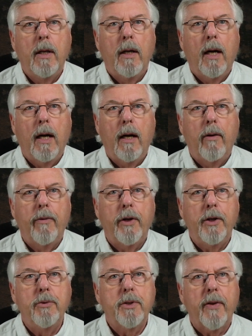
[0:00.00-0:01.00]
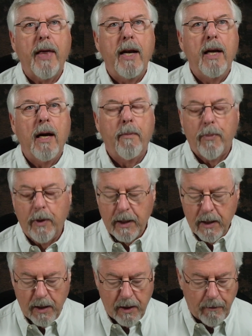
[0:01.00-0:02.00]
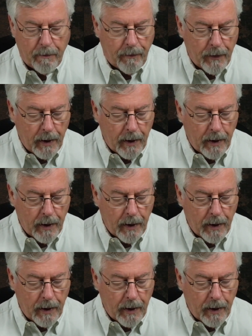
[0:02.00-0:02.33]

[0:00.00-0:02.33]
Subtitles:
They're used to that numbering system.